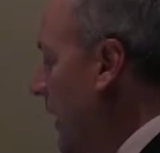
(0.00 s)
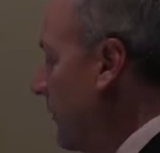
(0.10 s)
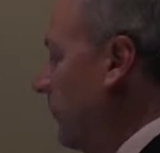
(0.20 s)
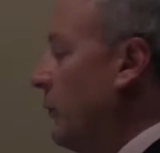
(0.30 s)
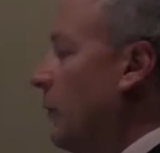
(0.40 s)

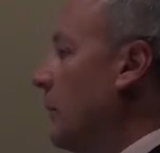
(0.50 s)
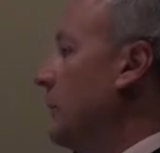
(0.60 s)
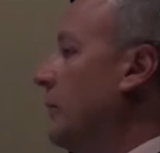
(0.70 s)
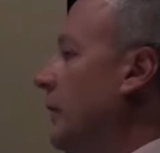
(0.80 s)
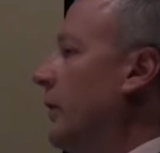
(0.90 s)
It's a
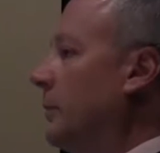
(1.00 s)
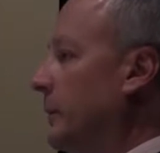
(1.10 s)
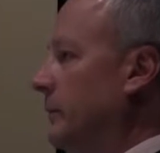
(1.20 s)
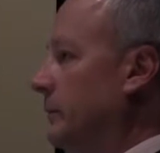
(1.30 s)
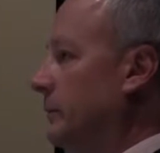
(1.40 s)
performance
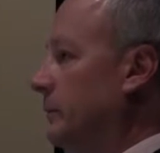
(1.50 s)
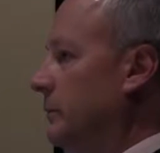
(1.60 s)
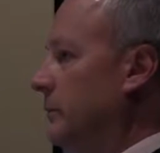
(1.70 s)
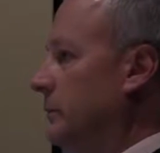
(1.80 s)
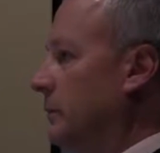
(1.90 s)
assessment.
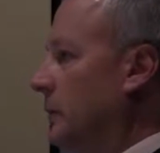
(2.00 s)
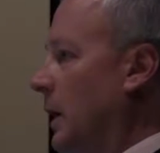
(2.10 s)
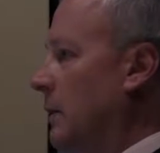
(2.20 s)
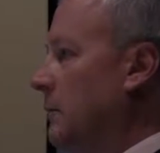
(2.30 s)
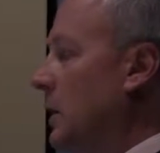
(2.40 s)

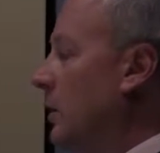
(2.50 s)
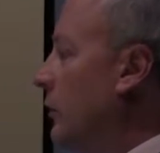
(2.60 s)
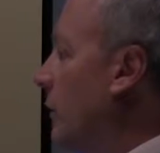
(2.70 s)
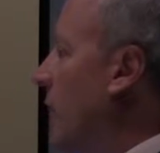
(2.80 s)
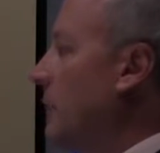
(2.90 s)
Okay?
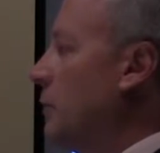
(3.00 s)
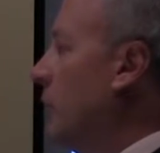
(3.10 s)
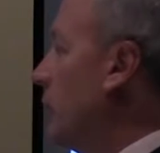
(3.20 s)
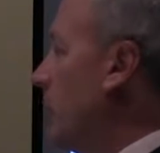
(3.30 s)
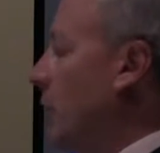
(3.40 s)
So that
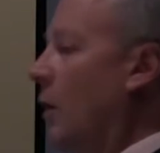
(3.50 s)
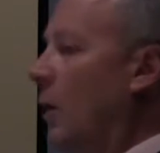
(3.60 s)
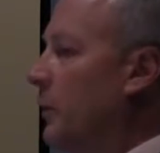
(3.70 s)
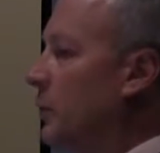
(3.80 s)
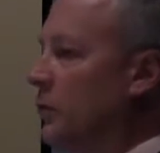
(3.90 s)
brings with it
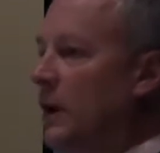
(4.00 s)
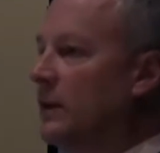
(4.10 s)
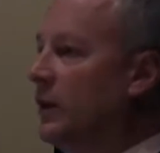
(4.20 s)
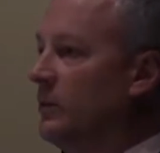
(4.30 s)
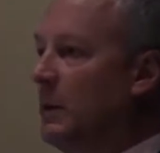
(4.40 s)
all the
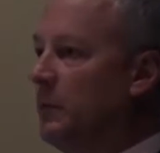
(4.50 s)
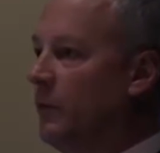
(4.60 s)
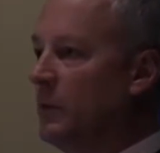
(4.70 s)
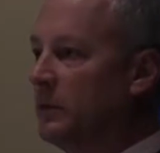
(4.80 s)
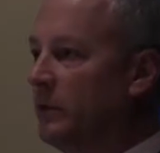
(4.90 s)
great things about
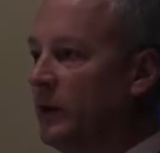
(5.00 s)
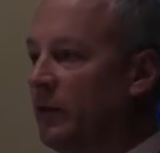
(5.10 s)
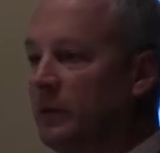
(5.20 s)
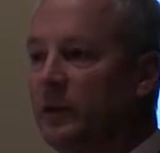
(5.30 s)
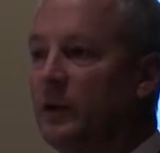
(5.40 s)
performance
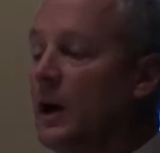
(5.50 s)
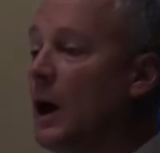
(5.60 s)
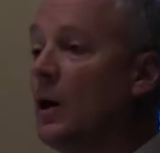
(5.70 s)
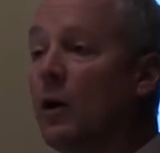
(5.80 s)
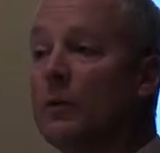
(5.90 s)
assessments
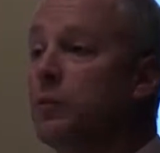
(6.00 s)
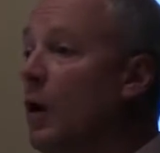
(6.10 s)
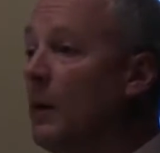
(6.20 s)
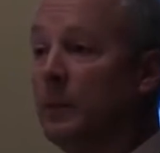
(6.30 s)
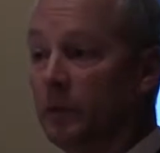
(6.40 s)
and all the
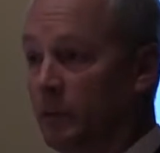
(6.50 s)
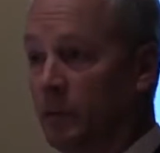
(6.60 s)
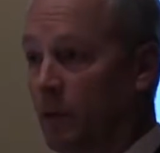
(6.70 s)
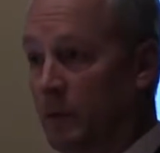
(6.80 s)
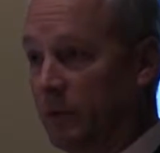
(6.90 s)
problems of
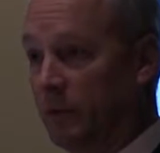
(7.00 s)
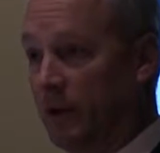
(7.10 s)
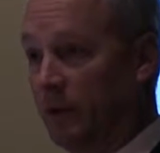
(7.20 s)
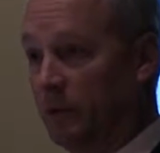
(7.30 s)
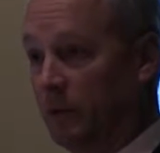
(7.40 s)
performance
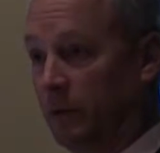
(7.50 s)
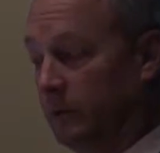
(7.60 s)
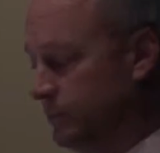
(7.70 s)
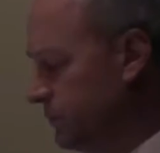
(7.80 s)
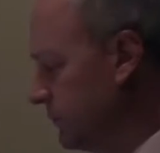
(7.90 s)

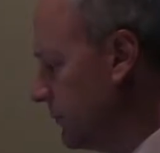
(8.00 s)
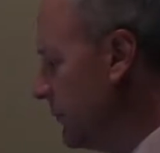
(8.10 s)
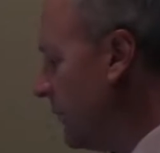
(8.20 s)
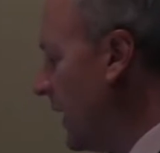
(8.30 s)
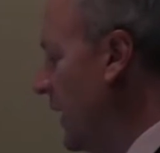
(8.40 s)
assessments.
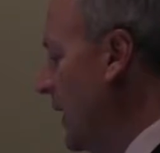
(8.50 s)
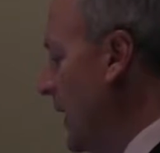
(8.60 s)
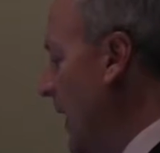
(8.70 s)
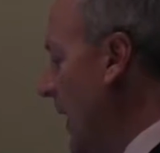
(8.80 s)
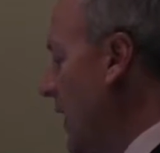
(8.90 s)

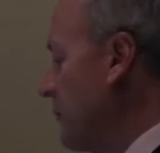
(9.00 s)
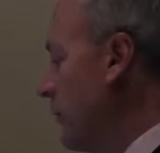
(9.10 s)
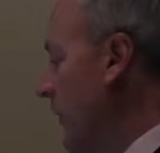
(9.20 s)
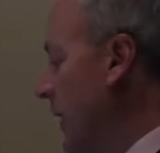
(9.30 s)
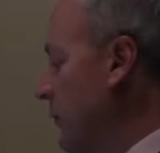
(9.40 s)

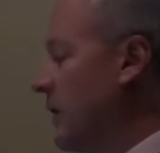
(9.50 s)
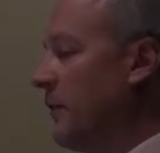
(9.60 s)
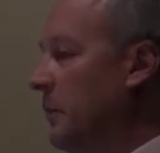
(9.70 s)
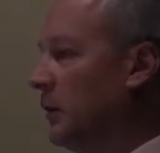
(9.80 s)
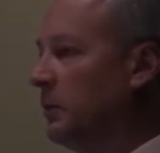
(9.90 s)
We
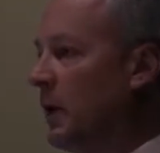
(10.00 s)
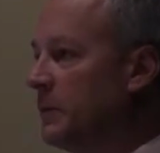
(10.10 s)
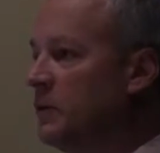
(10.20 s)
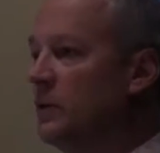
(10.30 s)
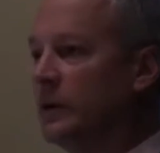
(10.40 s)
have multiple
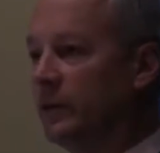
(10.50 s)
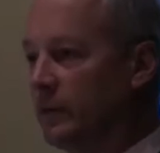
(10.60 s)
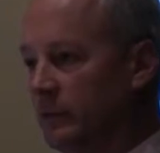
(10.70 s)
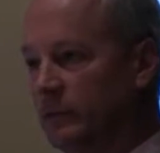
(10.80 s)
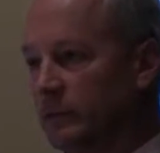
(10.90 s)

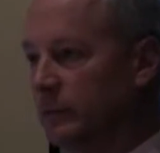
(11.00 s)
opportunities.